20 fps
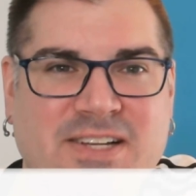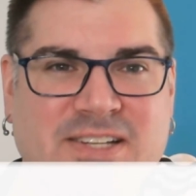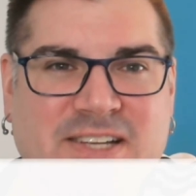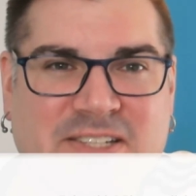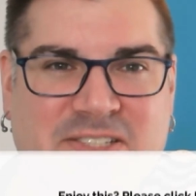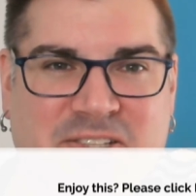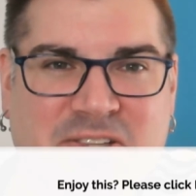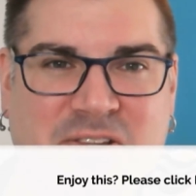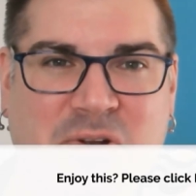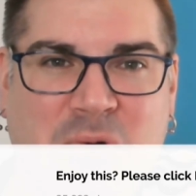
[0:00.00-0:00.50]

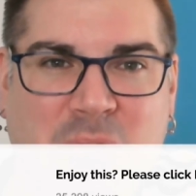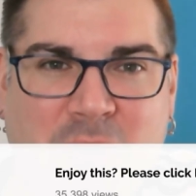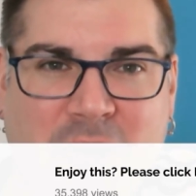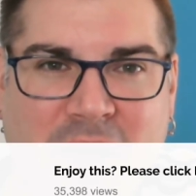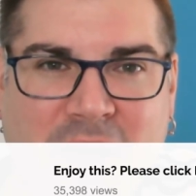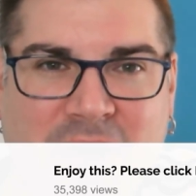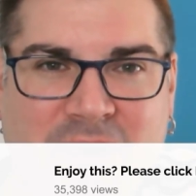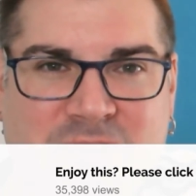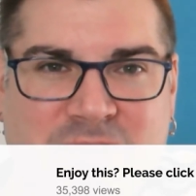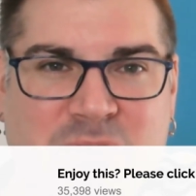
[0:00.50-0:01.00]
takes a little
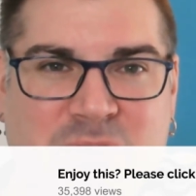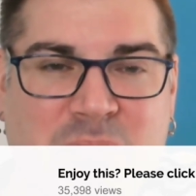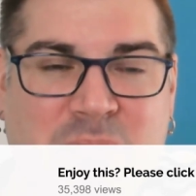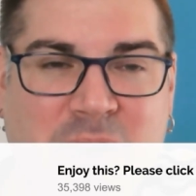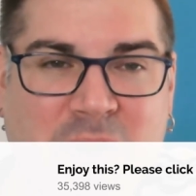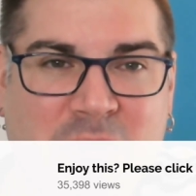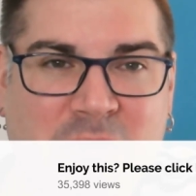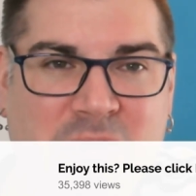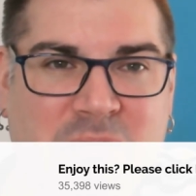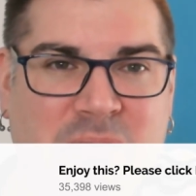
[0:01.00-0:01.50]
while. So
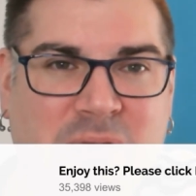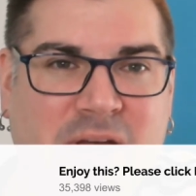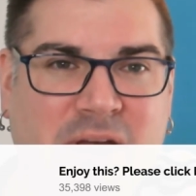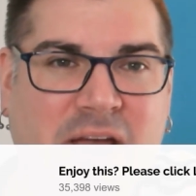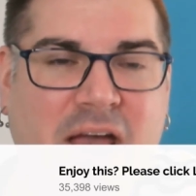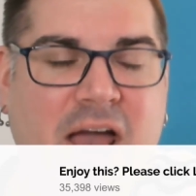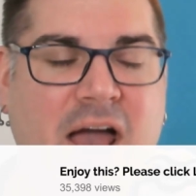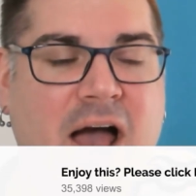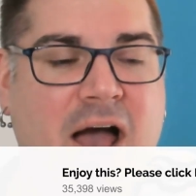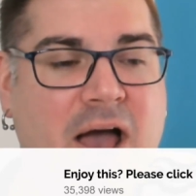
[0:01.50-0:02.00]
bear with me.
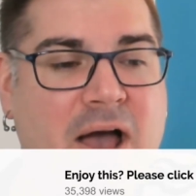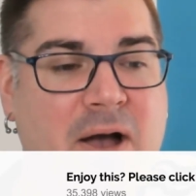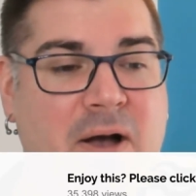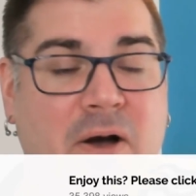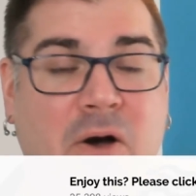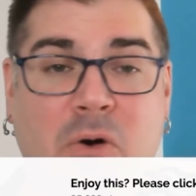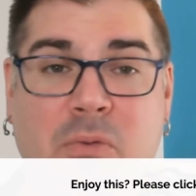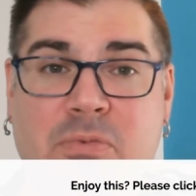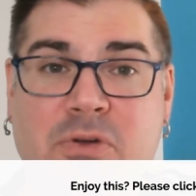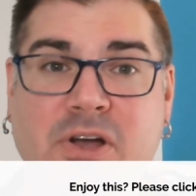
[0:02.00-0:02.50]

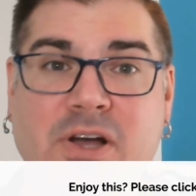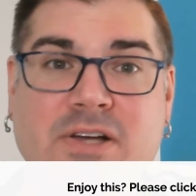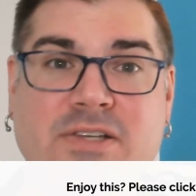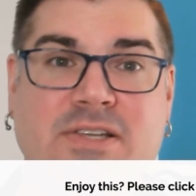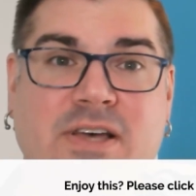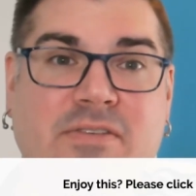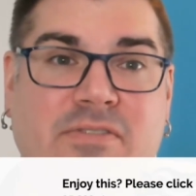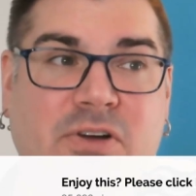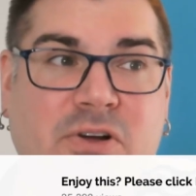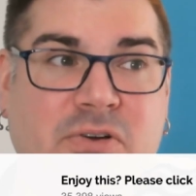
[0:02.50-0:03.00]
Hope you guys
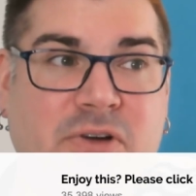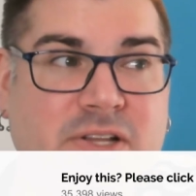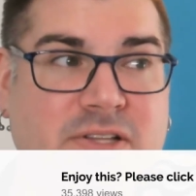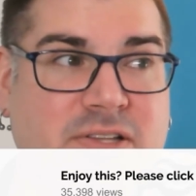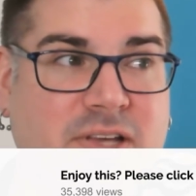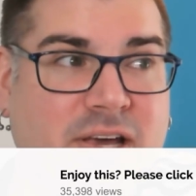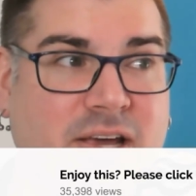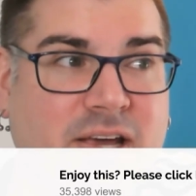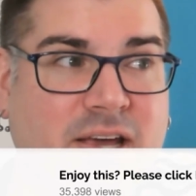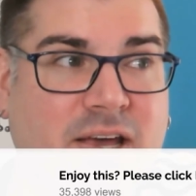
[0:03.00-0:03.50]
have a great
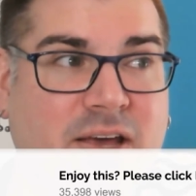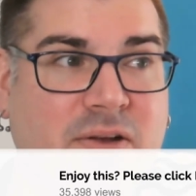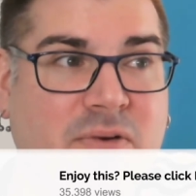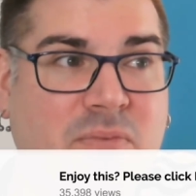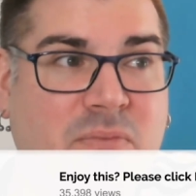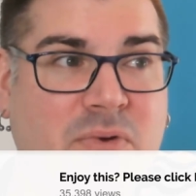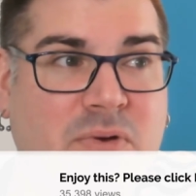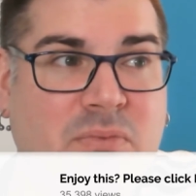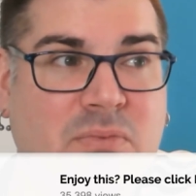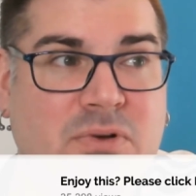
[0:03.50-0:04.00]
day,
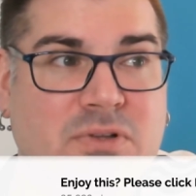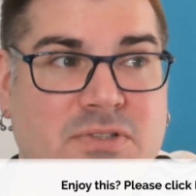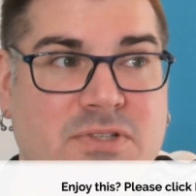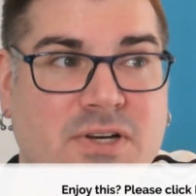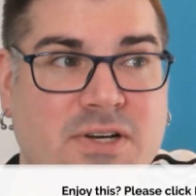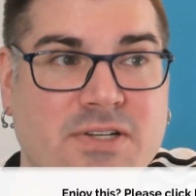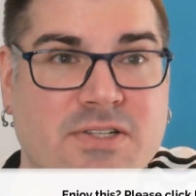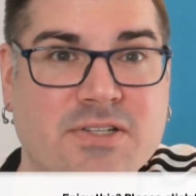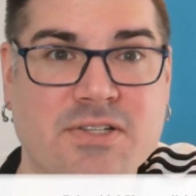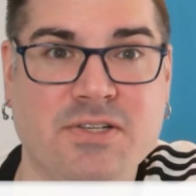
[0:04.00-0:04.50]
and we will
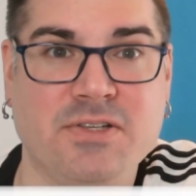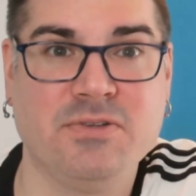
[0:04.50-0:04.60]
talk to you.